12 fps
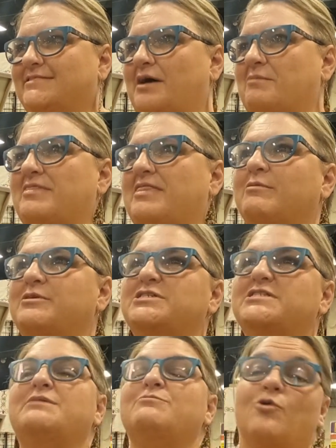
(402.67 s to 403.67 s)
I mean, that would
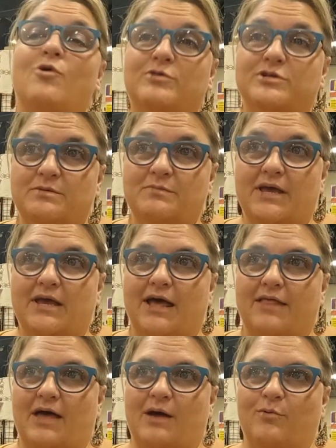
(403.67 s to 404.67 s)
just seem normal to me
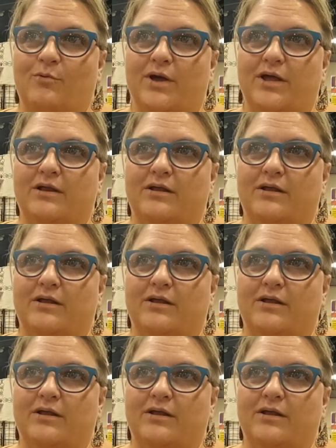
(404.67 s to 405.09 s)
at that point.